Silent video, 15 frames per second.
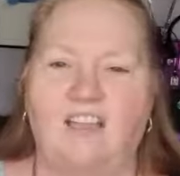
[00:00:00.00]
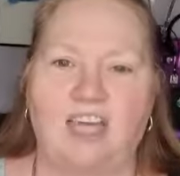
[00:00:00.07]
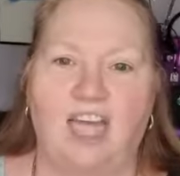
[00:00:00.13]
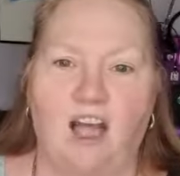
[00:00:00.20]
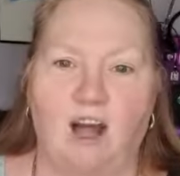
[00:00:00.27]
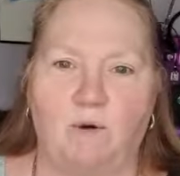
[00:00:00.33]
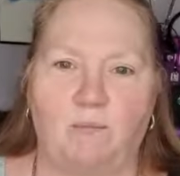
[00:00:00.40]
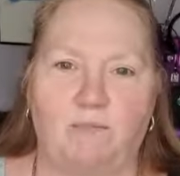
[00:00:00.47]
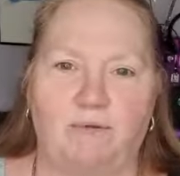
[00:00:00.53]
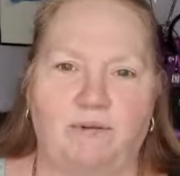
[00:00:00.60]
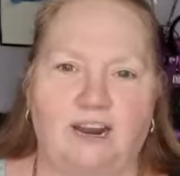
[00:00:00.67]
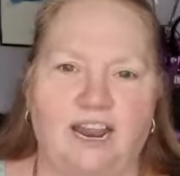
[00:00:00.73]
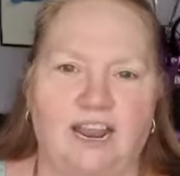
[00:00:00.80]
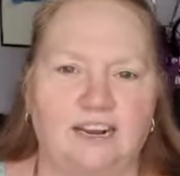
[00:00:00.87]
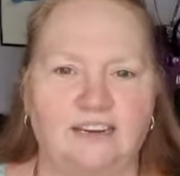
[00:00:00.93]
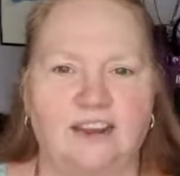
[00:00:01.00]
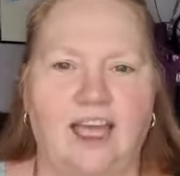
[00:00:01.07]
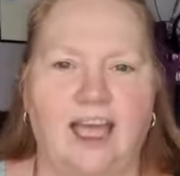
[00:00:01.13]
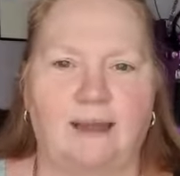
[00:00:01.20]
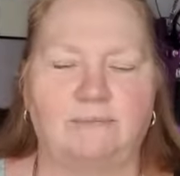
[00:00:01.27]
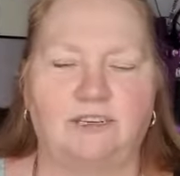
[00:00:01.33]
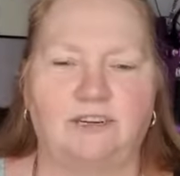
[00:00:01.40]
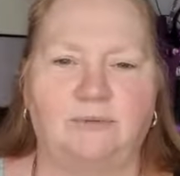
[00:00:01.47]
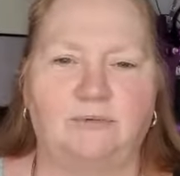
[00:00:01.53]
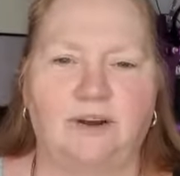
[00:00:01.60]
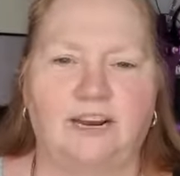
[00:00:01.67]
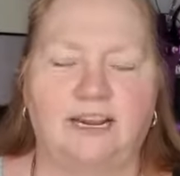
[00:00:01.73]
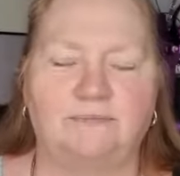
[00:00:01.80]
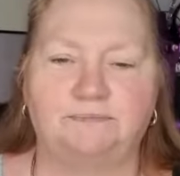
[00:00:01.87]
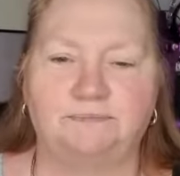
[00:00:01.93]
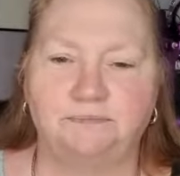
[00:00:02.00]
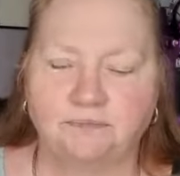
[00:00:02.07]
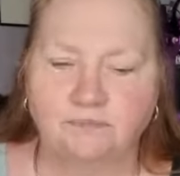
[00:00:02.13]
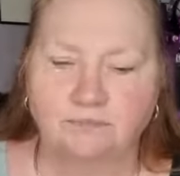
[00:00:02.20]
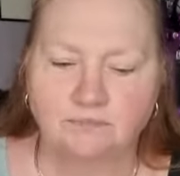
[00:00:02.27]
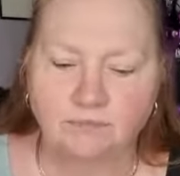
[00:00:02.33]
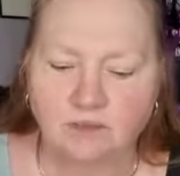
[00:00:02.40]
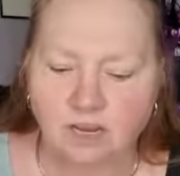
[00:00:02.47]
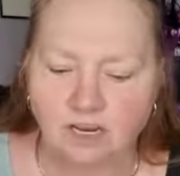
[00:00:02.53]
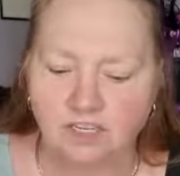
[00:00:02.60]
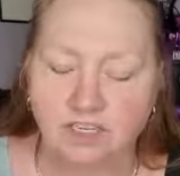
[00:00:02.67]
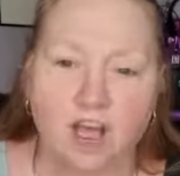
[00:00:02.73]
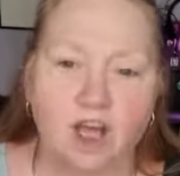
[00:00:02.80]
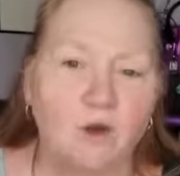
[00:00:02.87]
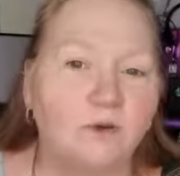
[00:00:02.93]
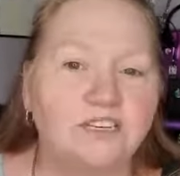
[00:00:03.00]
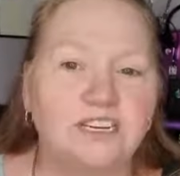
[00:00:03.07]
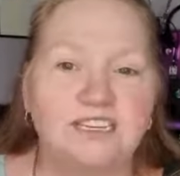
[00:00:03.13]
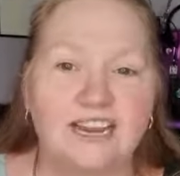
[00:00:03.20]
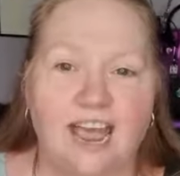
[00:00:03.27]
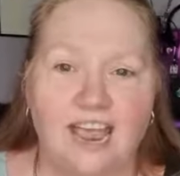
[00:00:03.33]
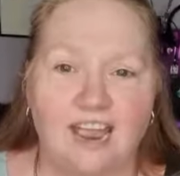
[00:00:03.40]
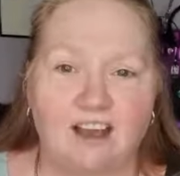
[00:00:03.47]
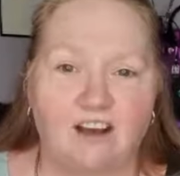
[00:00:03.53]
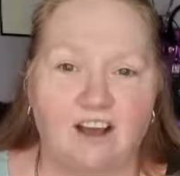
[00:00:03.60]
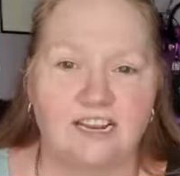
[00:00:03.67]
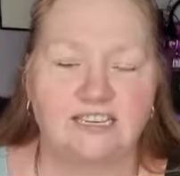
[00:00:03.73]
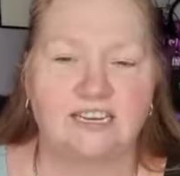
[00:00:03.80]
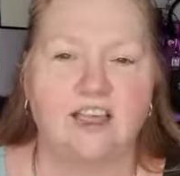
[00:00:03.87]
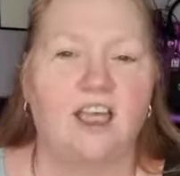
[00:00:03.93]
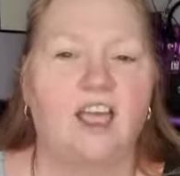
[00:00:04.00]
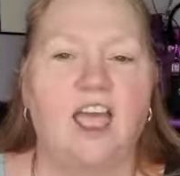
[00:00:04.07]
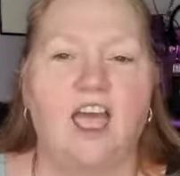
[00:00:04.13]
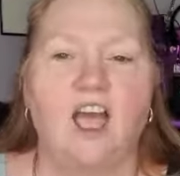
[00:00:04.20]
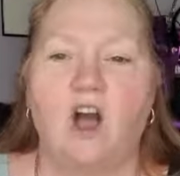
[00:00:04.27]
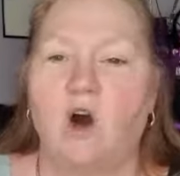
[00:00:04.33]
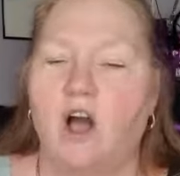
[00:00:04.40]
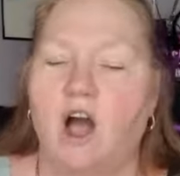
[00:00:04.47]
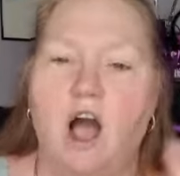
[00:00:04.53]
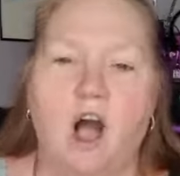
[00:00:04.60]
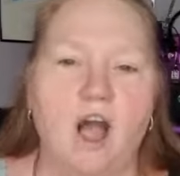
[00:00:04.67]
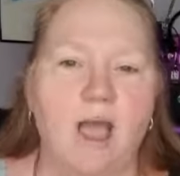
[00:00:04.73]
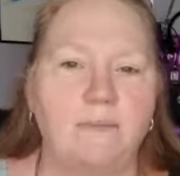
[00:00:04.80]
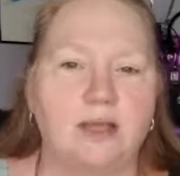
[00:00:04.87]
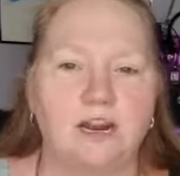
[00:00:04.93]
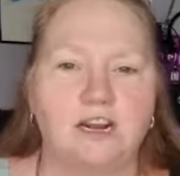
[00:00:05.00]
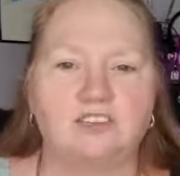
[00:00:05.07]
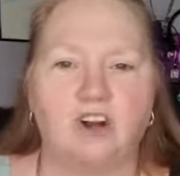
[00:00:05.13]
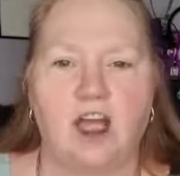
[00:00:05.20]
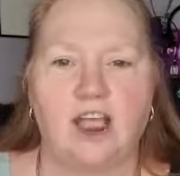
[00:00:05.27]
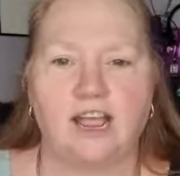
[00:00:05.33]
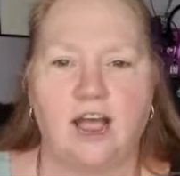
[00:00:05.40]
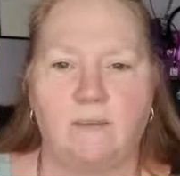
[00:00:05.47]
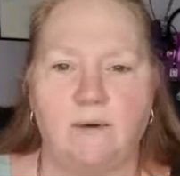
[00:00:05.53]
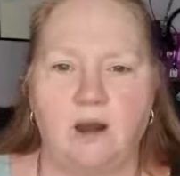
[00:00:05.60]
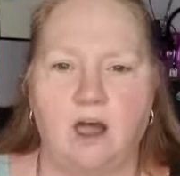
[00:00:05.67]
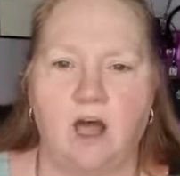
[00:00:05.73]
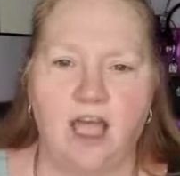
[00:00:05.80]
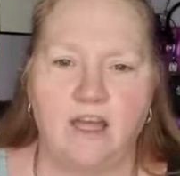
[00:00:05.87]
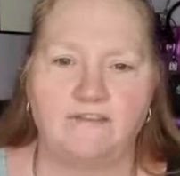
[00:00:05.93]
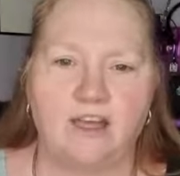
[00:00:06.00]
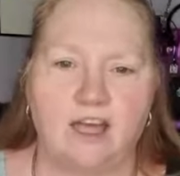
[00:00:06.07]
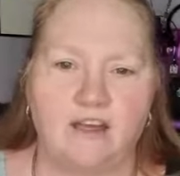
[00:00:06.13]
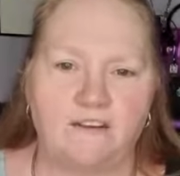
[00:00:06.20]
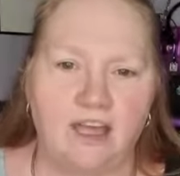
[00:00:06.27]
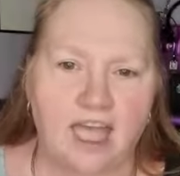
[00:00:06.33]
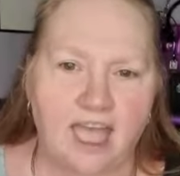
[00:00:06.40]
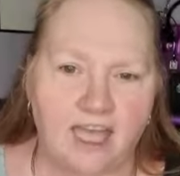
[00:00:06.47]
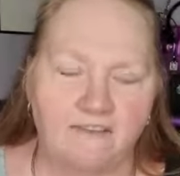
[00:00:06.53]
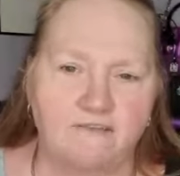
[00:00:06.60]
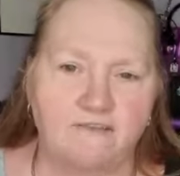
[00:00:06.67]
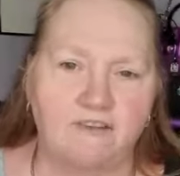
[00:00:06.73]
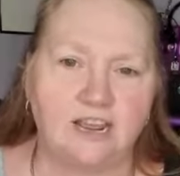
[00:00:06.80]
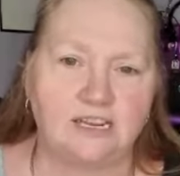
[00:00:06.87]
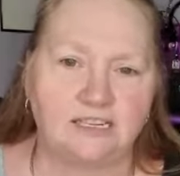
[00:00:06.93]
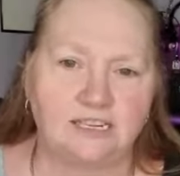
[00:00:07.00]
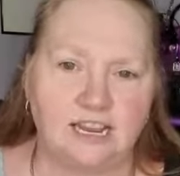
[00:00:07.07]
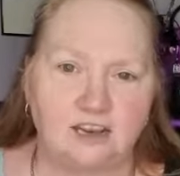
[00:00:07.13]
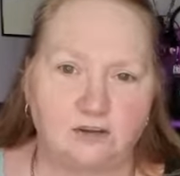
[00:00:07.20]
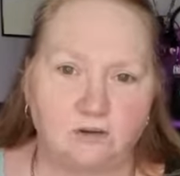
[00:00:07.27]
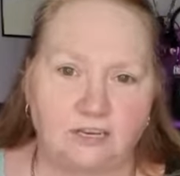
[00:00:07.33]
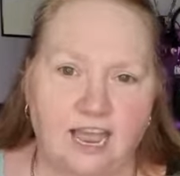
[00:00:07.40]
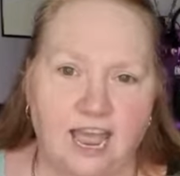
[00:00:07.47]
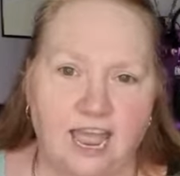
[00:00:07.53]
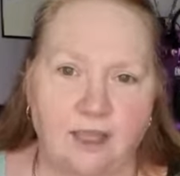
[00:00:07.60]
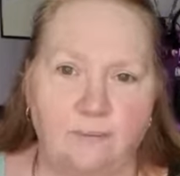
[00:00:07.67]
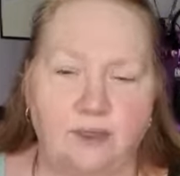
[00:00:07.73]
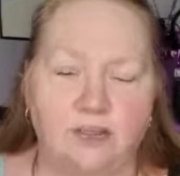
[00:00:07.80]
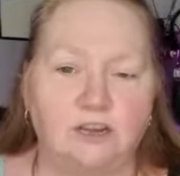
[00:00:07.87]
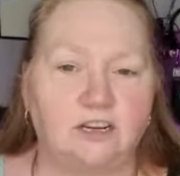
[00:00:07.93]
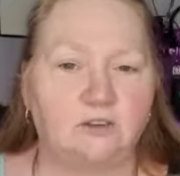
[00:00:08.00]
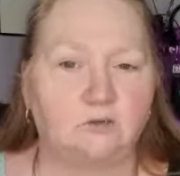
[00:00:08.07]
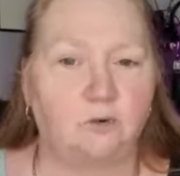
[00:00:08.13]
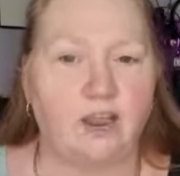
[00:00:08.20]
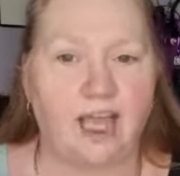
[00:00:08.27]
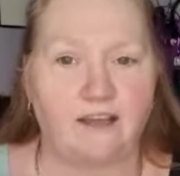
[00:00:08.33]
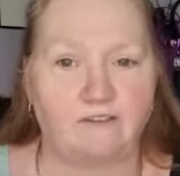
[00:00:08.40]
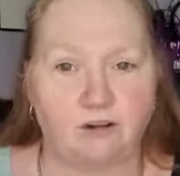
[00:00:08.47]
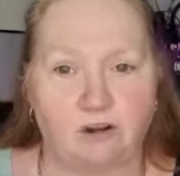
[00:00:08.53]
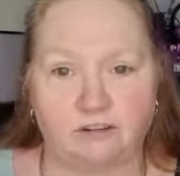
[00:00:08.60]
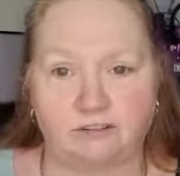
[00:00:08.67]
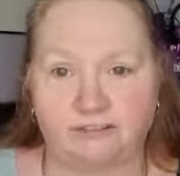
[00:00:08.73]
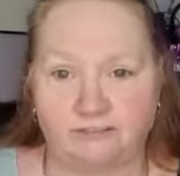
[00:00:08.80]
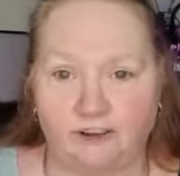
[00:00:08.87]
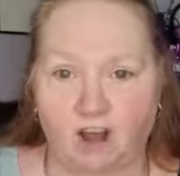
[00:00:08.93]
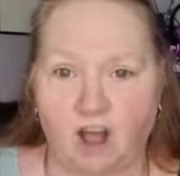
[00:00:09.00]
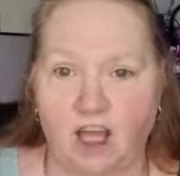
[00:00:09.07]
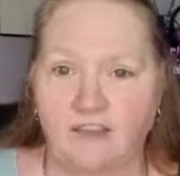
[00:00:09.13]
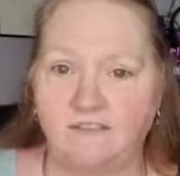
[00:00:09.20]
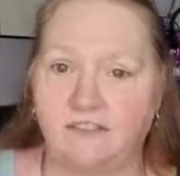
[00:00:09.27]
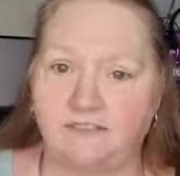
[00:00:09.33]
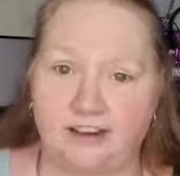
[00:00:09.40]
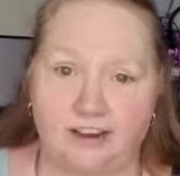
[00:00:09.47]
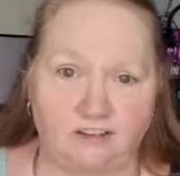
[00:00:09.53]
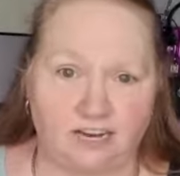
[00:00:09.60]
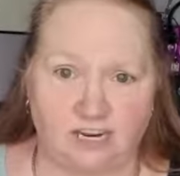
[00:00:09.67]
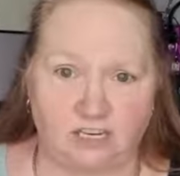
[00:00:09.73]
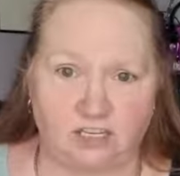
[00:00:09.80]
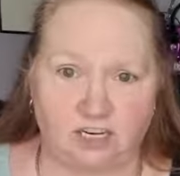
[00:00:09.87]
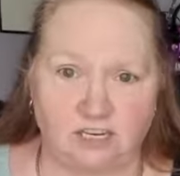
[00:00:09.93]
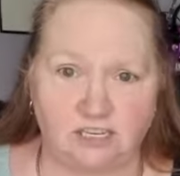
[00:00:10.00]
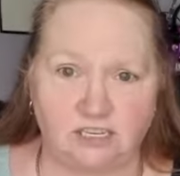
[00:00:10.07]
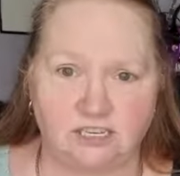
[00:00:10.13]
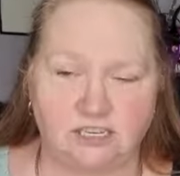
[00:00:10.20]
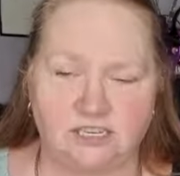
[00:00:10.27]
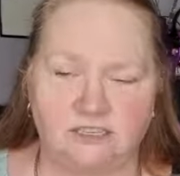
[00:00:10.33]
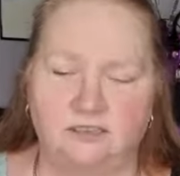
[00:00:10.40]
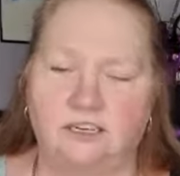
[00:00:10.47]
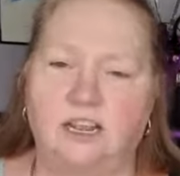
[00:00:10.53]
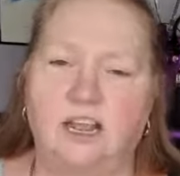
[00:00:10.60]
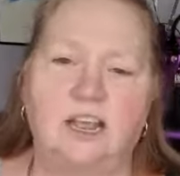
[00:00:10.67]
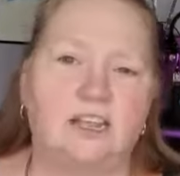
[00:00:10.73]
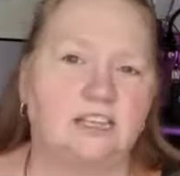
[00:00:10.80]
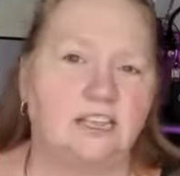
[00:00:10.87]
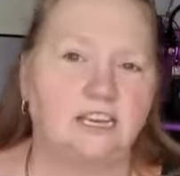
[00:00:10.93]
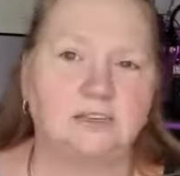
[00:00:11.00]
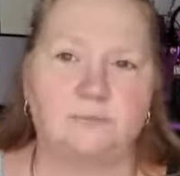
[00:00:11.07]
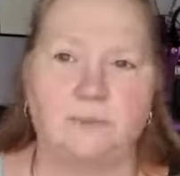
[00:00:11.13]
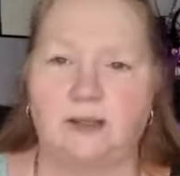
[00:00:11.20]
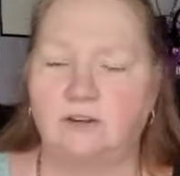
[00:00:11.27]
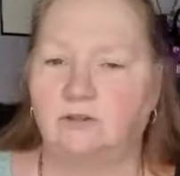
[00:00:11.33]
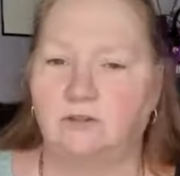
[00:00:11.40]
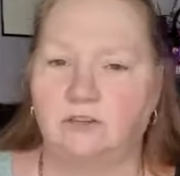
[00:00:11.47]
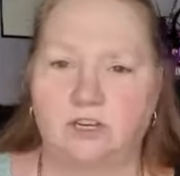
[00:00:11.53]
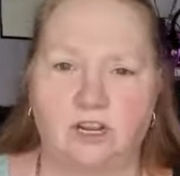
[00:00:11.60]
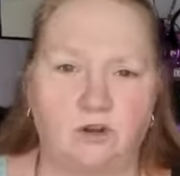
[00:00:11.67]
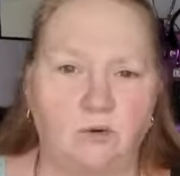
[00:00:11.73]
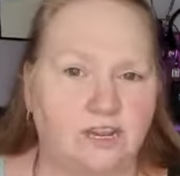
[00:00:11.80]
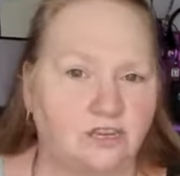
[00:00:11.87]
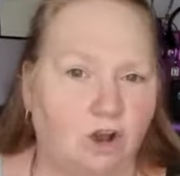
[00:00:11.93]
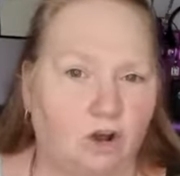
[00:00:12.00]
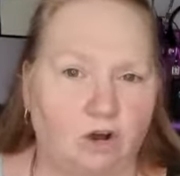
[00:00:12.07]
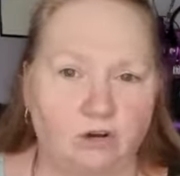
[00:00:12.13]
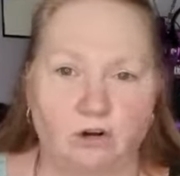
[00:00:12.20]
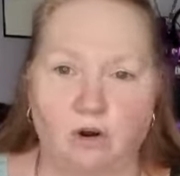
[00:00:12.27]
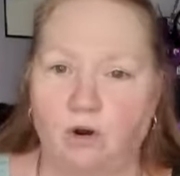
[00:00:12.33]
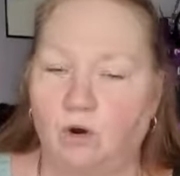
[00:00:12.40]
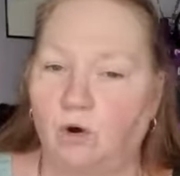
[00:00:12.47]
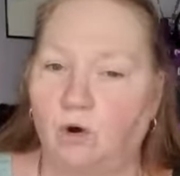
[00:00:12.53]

they are brilliant, absolutely brilliant. So today, guys, I'm going to try and come live every single day because we have got five foundations. This bundle two is on